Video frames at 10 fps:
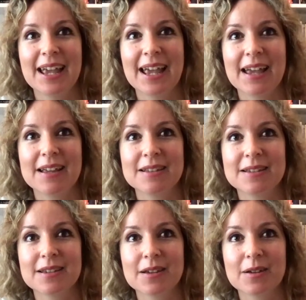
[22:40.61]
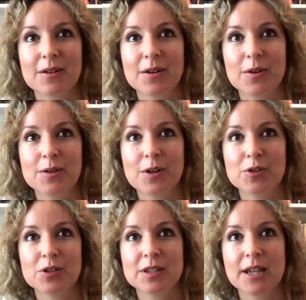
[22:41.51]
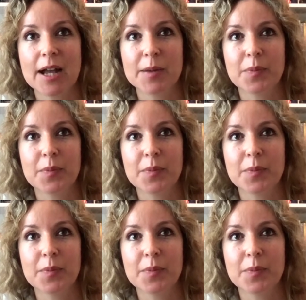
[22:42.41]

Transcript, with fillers: And not just that,